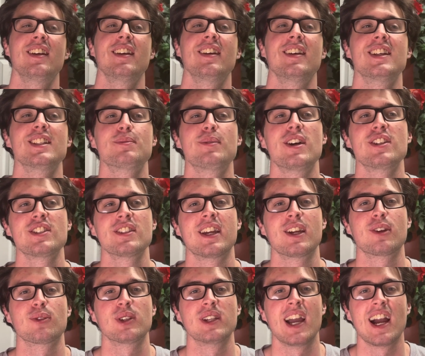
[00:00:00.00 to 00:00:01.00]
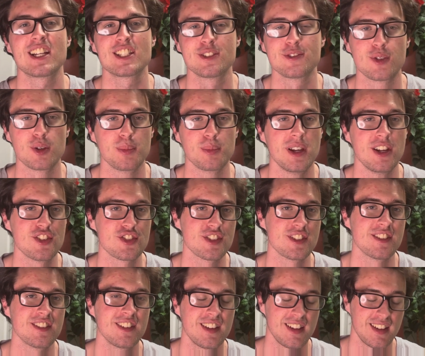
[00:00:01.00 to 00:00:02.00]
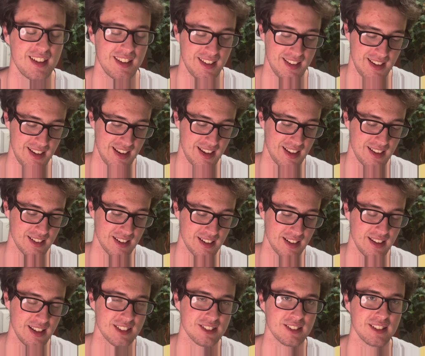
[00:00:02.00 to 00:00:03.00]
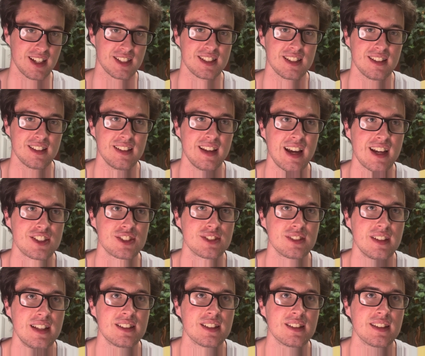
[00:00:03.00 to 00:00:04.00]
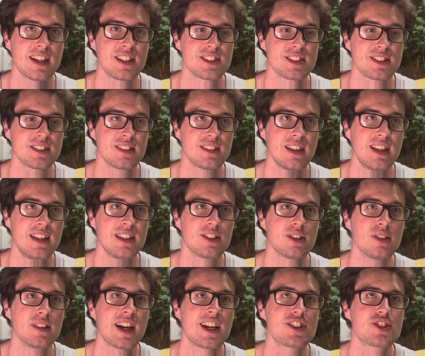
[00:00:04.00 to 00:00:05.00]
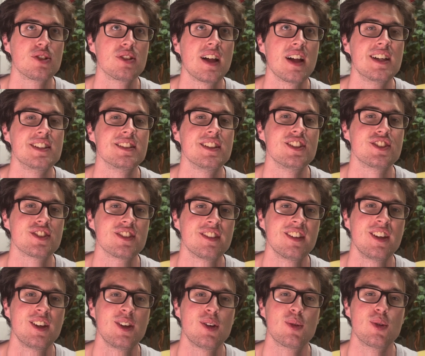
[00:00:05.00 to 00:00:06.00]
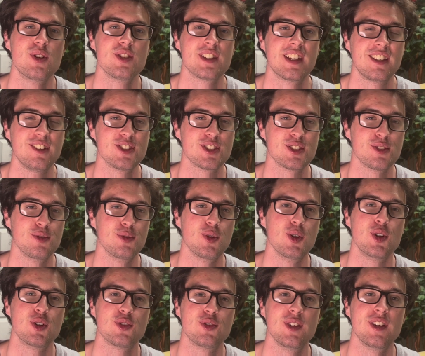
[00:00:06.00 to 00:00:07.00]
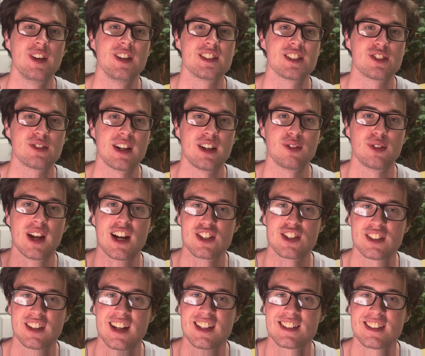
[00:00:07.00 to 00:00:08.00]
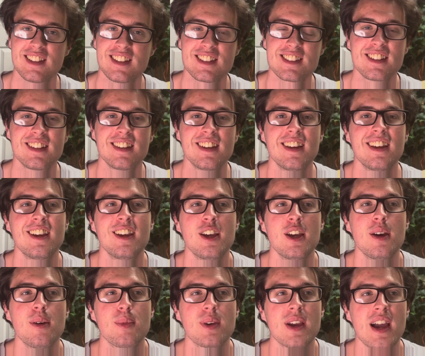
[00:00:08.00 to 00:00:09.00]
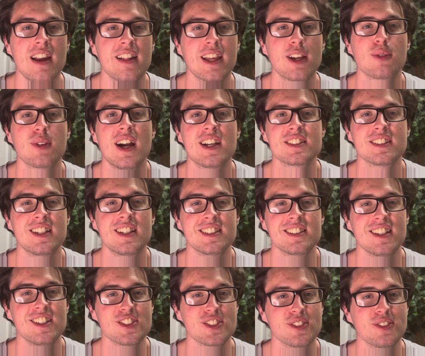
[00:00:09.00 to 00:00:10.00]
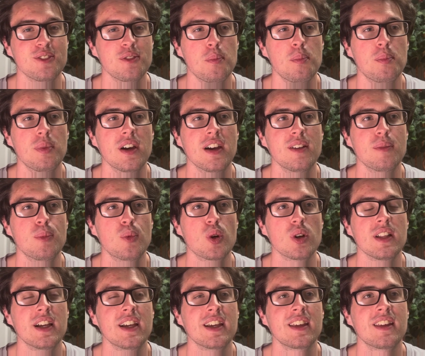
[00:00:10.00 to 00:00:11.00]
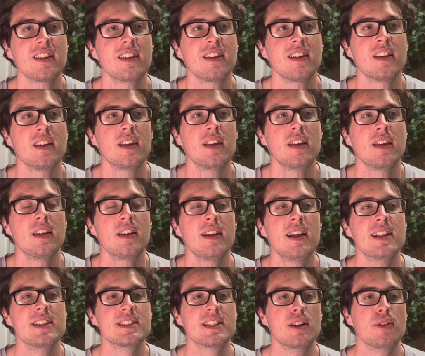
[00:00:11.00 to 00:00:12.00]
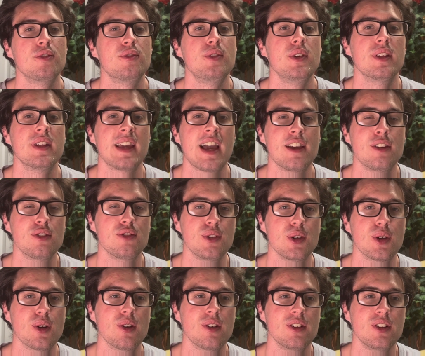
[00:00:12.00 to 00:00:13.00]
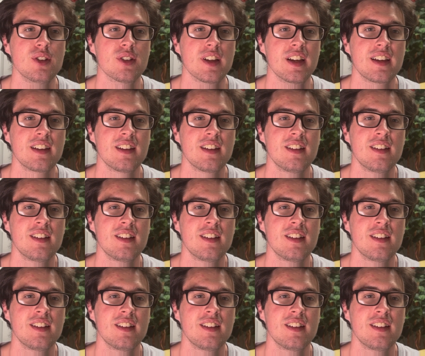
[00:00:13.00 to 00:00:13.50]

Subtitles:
especially like reaction formation and intellectualization, where it's like you just avoid your feelings and try to rationalize things. Kind of like rationalization, but more like instead of feeling how you feel, you're like